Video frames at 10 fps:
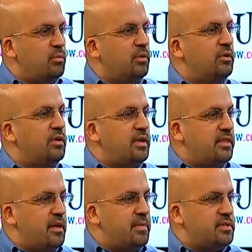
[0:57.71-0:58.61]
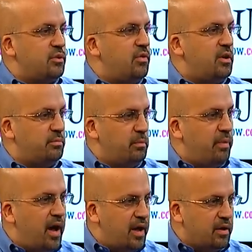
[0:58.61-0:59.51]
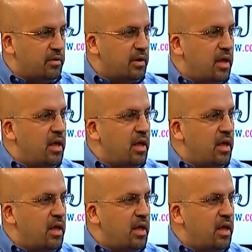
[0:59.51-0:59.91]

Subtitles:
will look at them as a credible buyer.